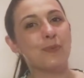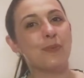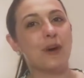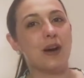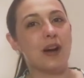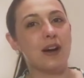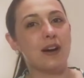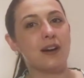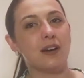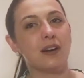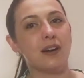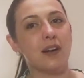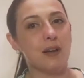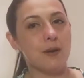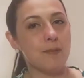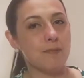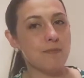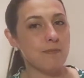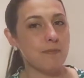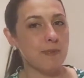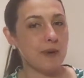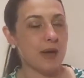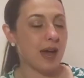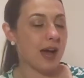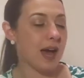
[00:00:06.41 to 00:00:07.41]

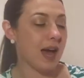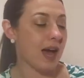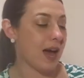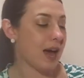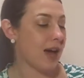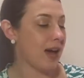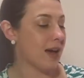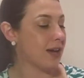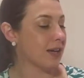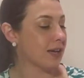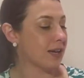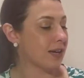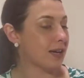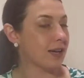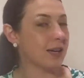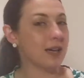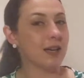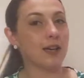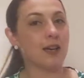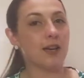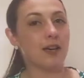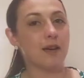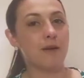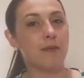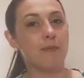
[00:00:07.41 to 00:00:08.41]
Welcome back.
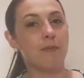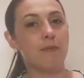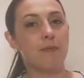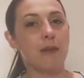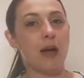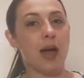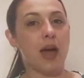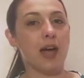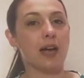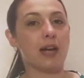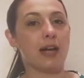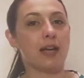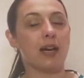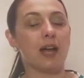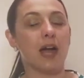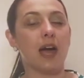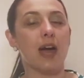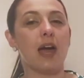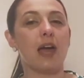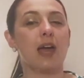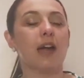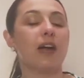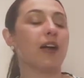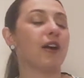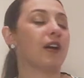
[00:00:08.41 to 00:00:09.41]
Mac and
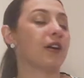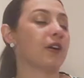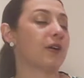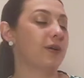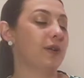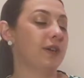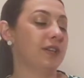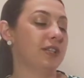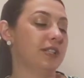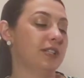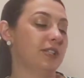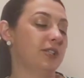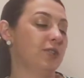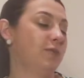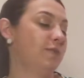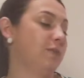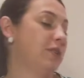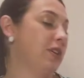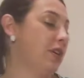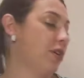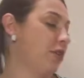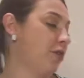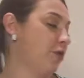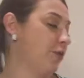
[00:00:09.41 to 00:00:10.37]
I are going to be